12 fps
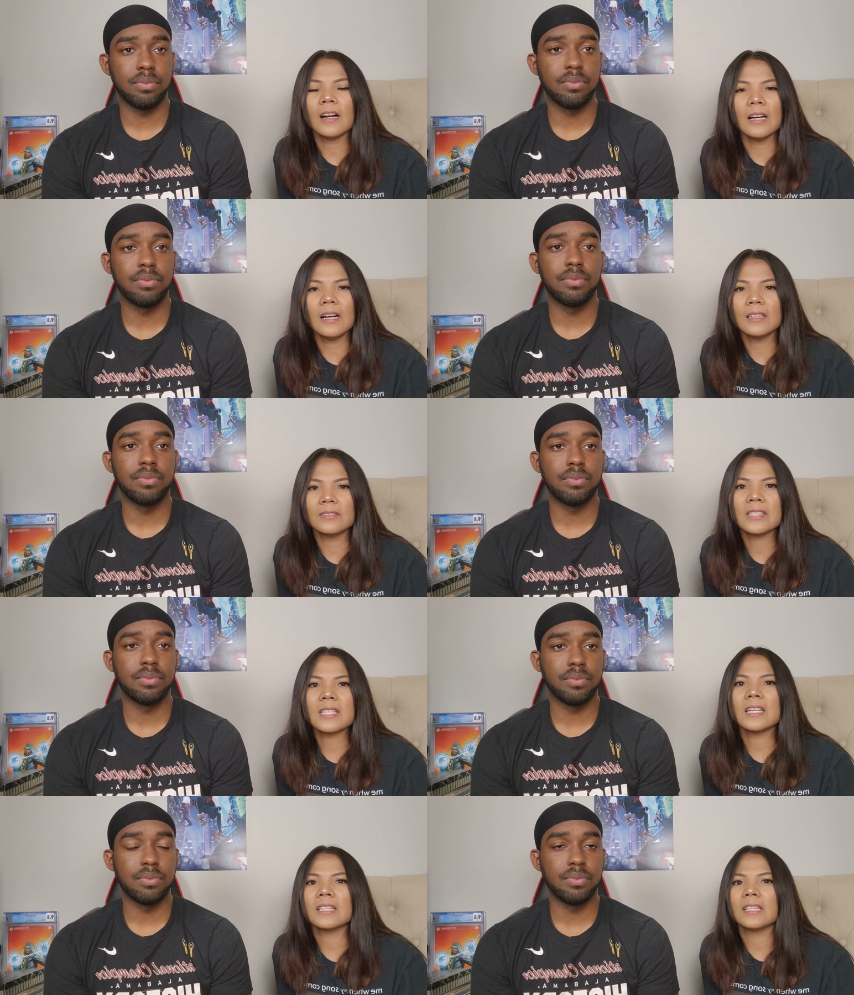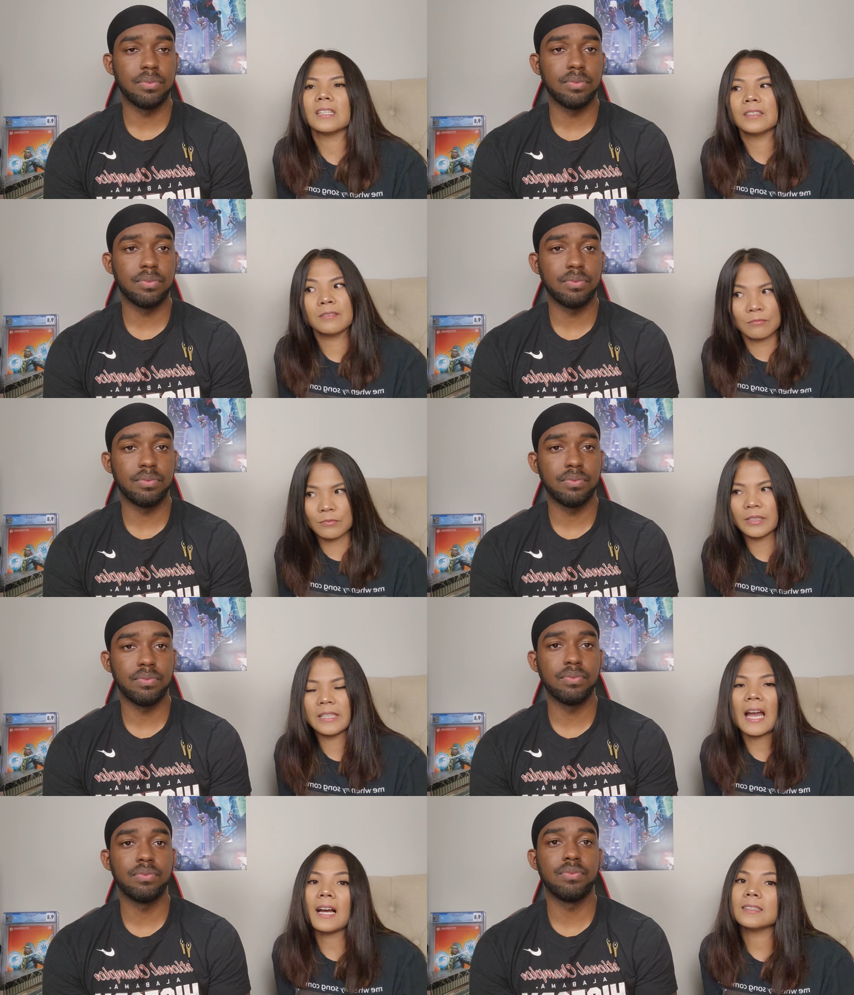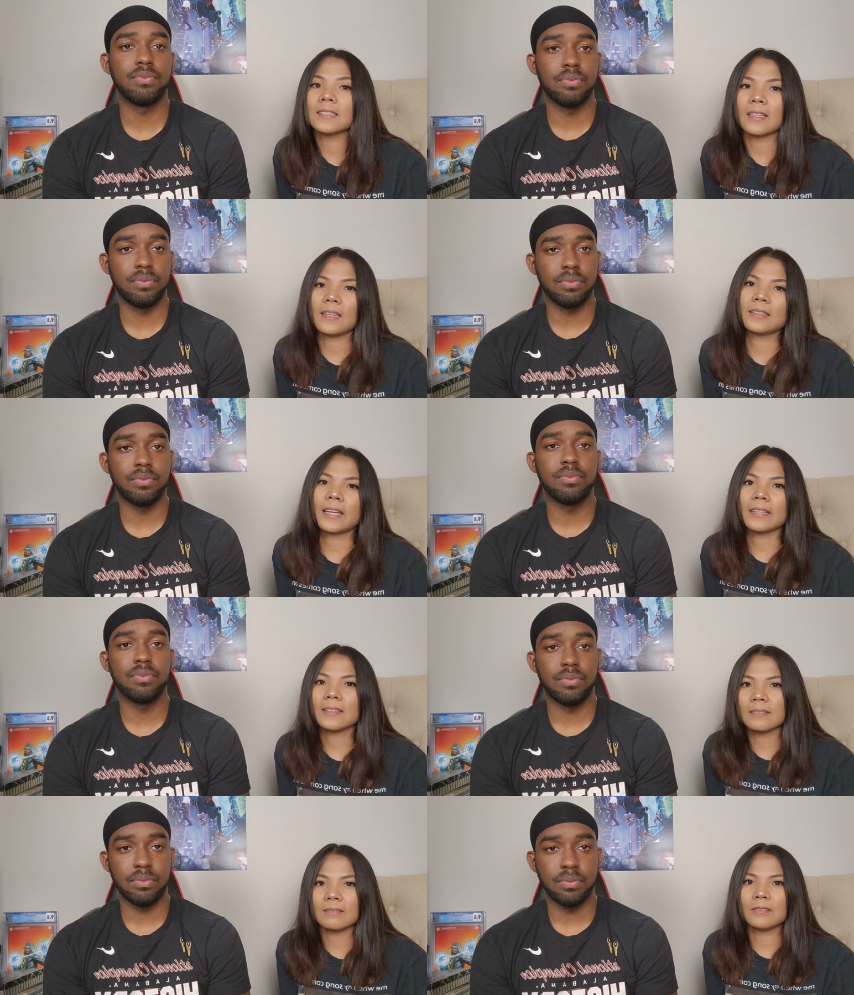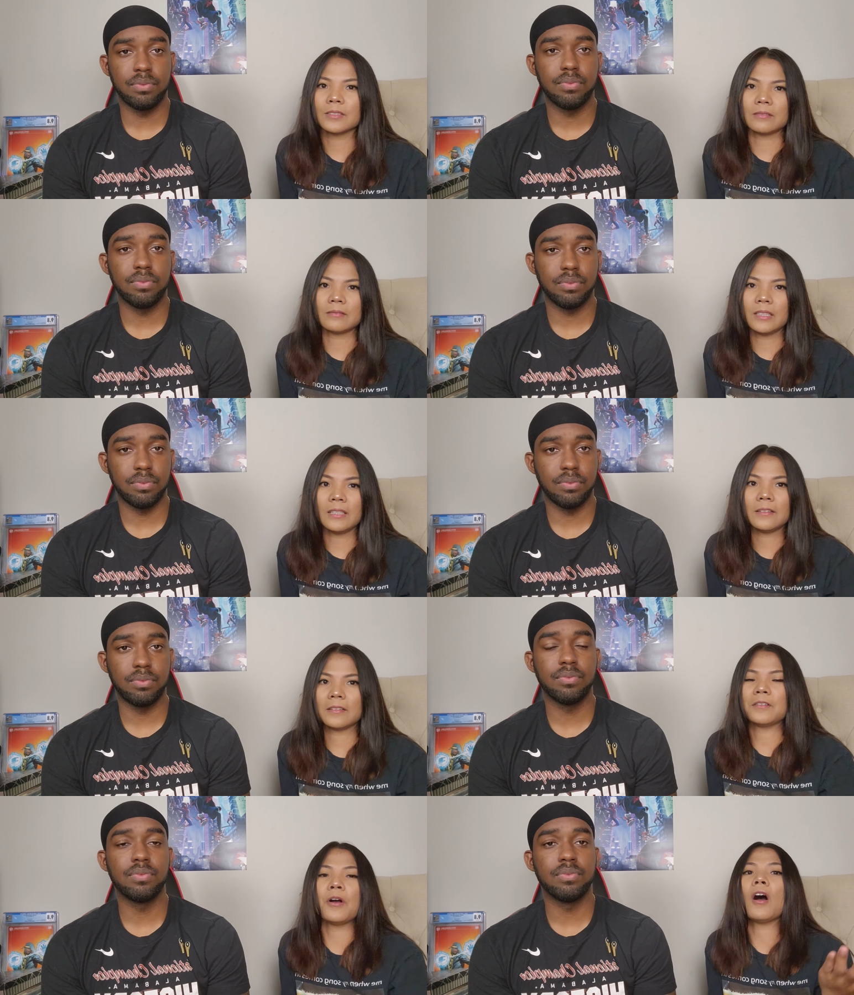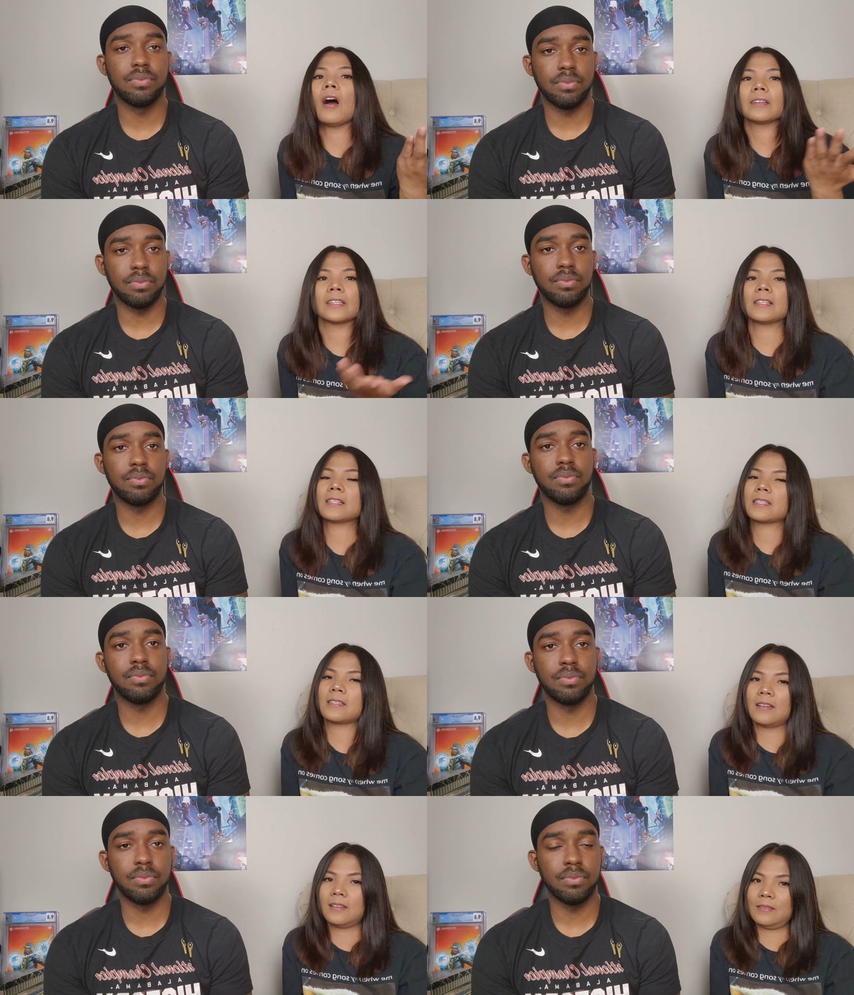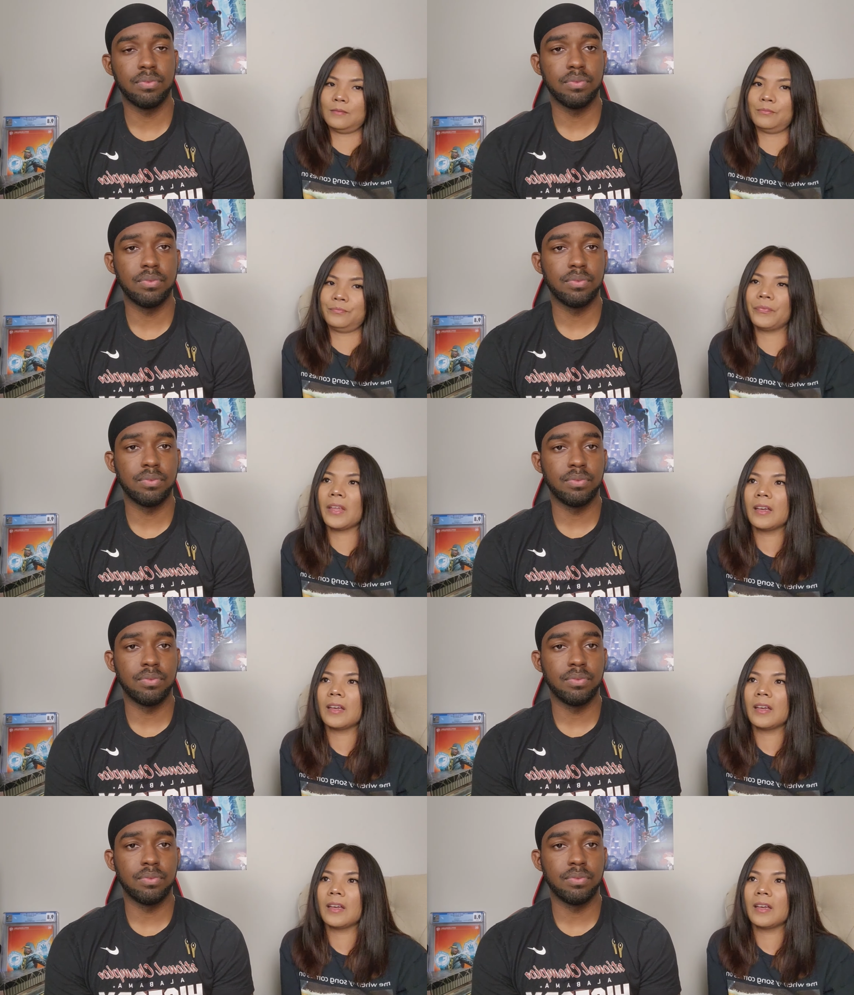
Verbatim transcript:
Speaker 1: all of a sudden in reality like the ethan hawke is um